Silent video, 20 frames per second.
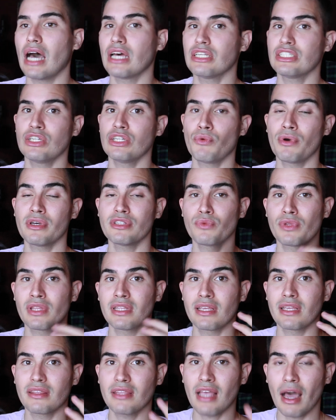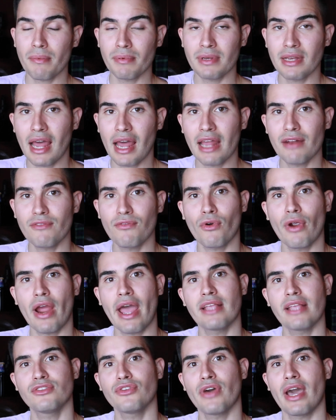She was within the top nine for
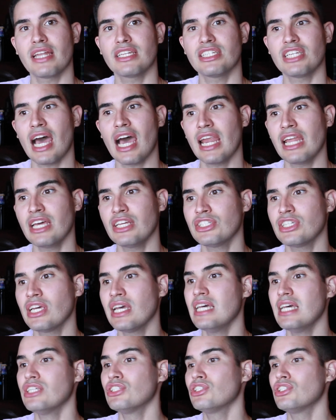head-to-head challenge.